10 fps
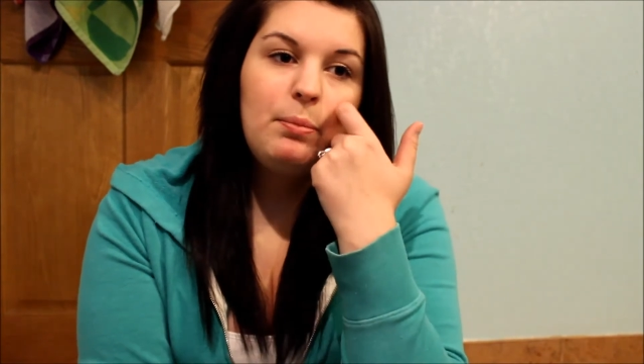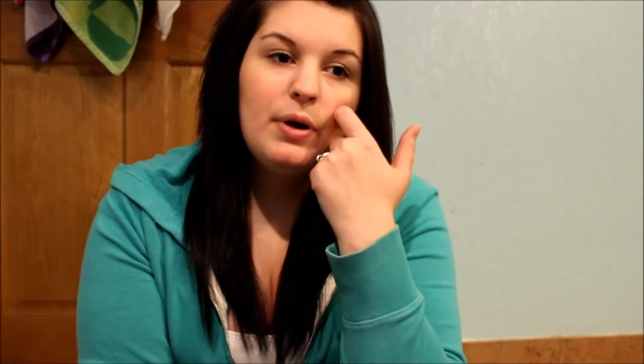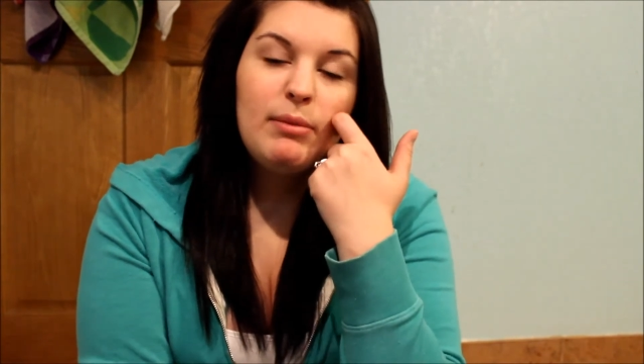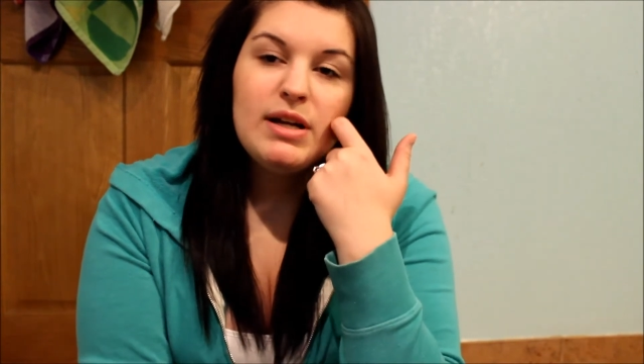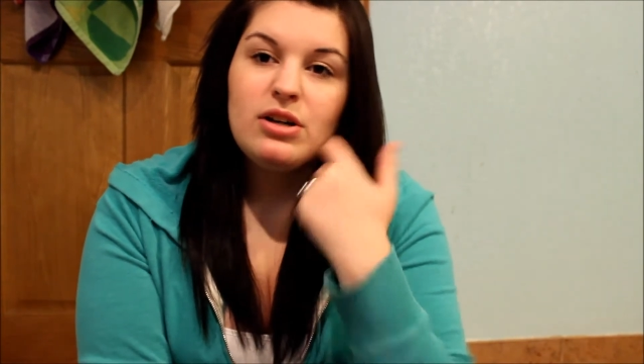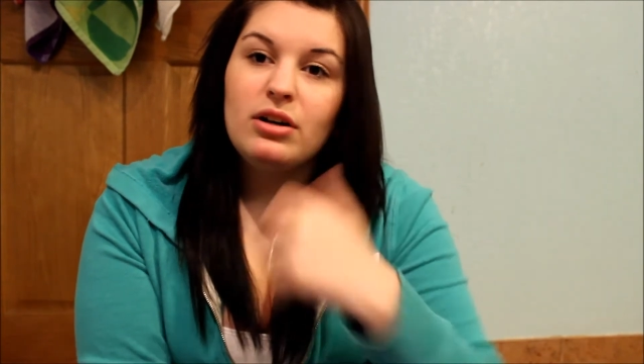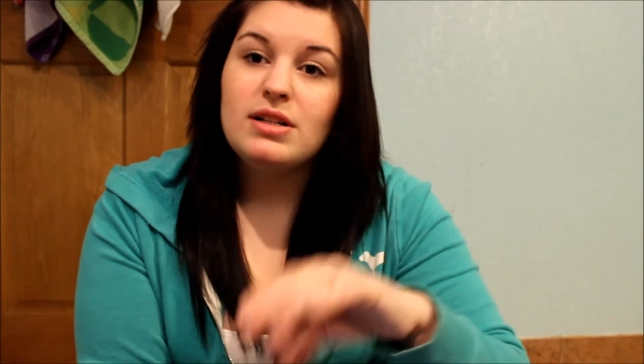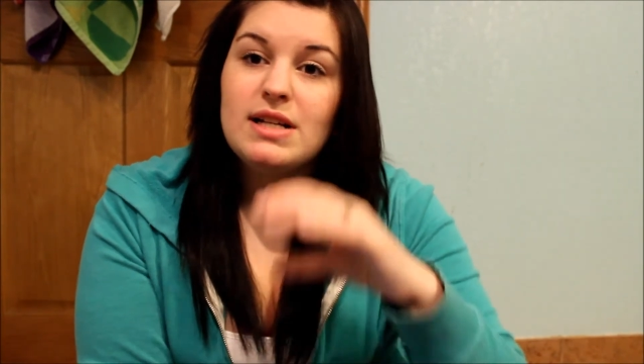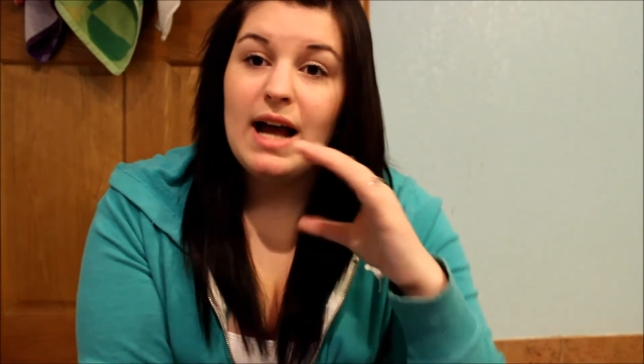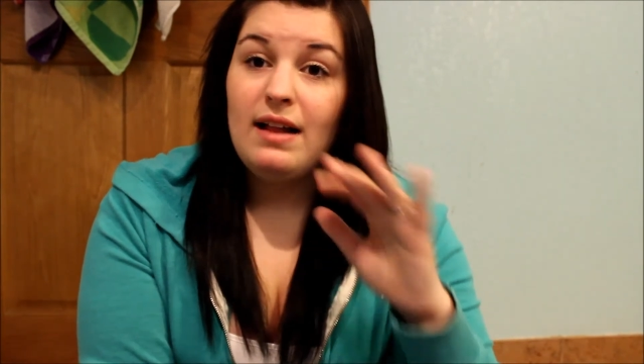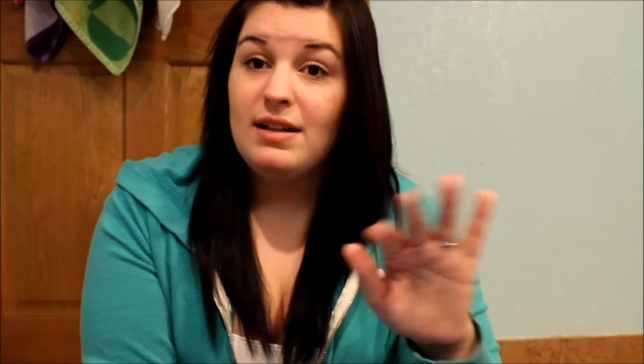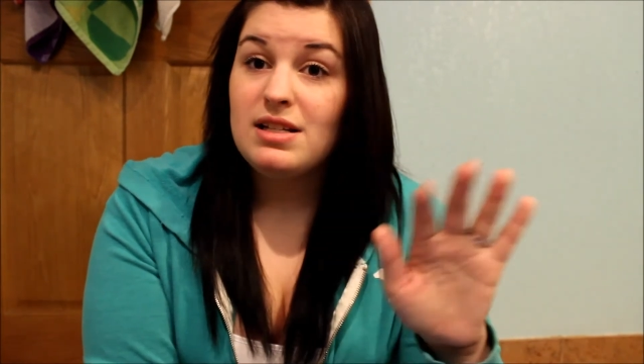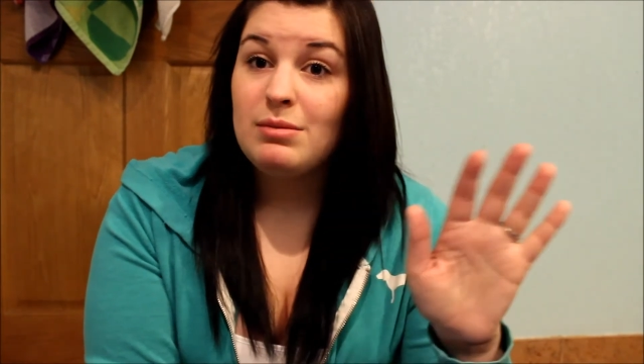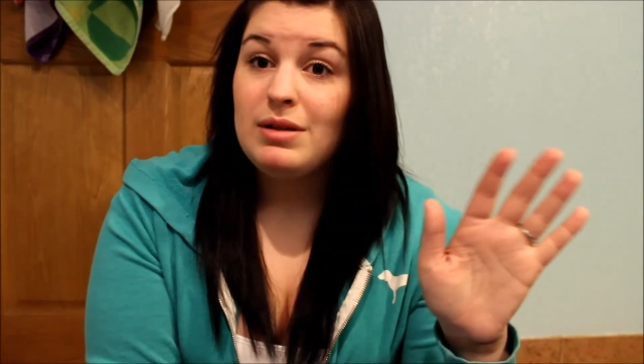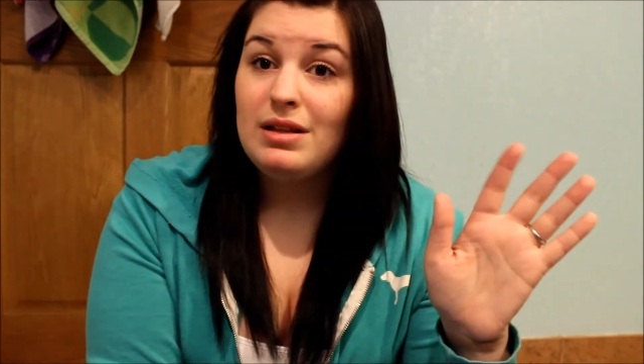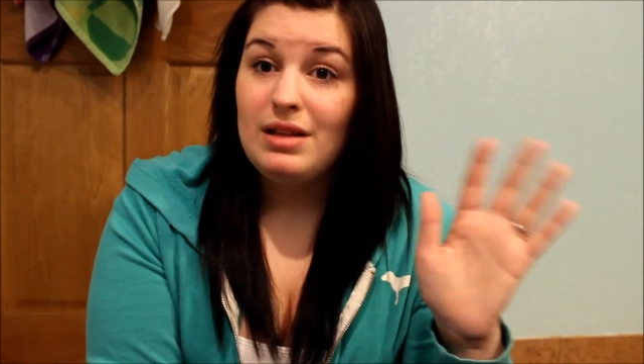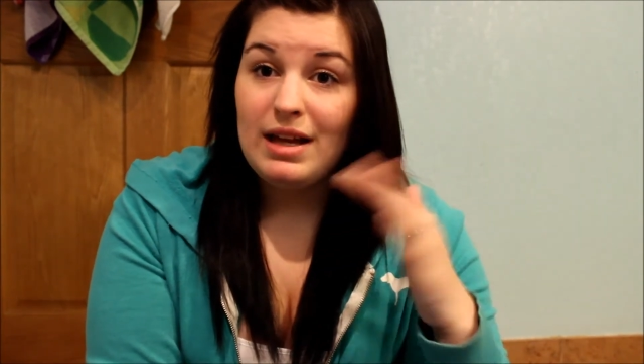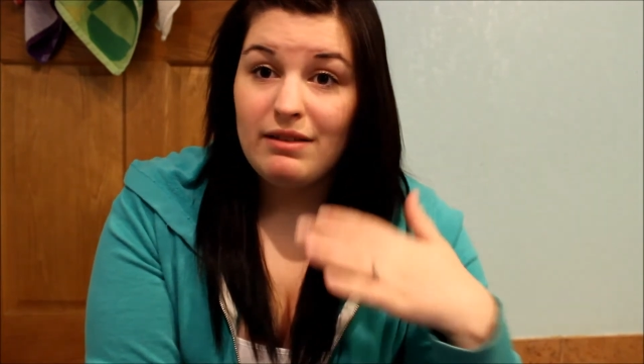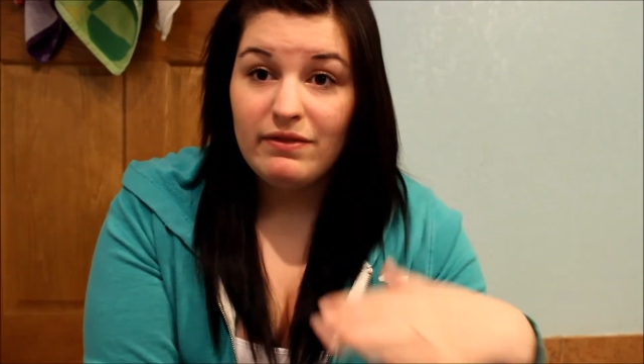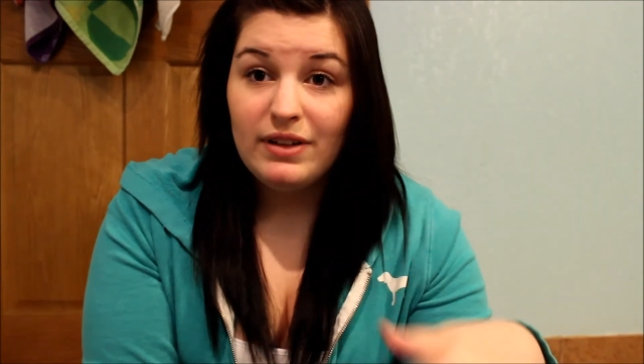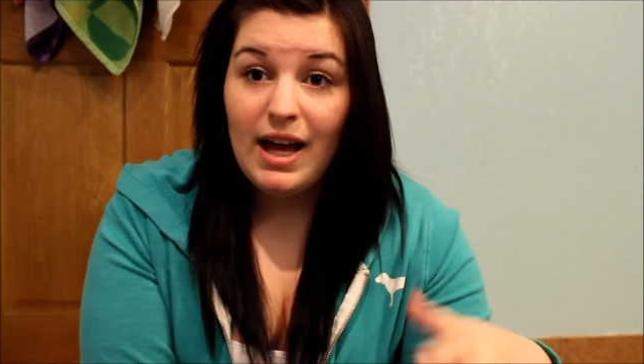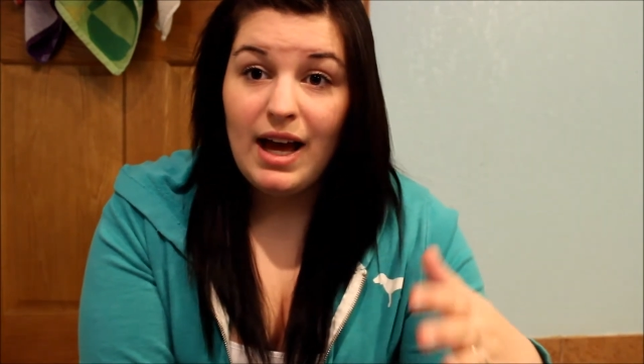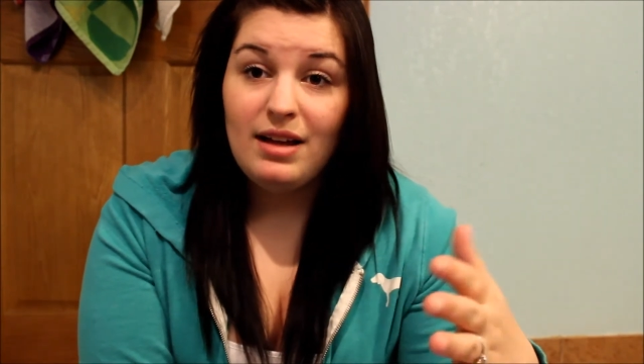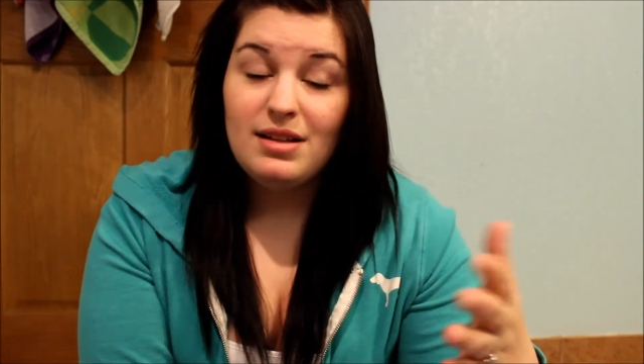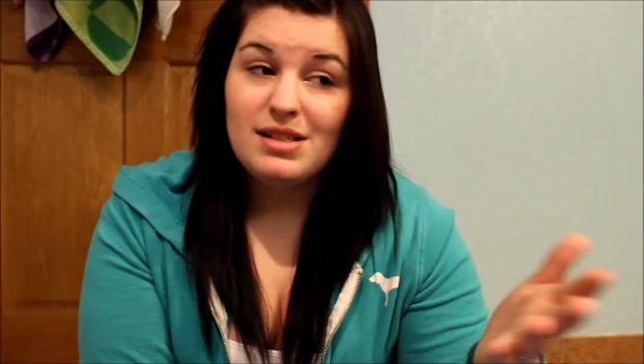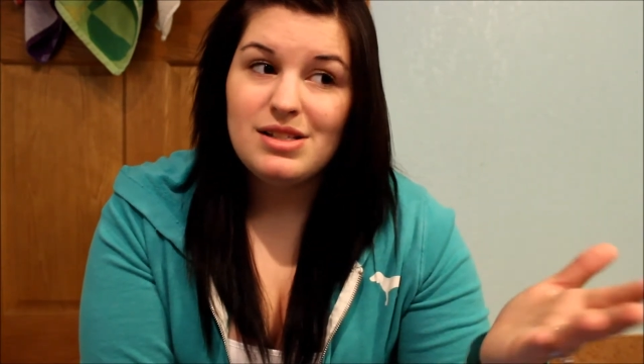But my daughter did not like to be laying flat,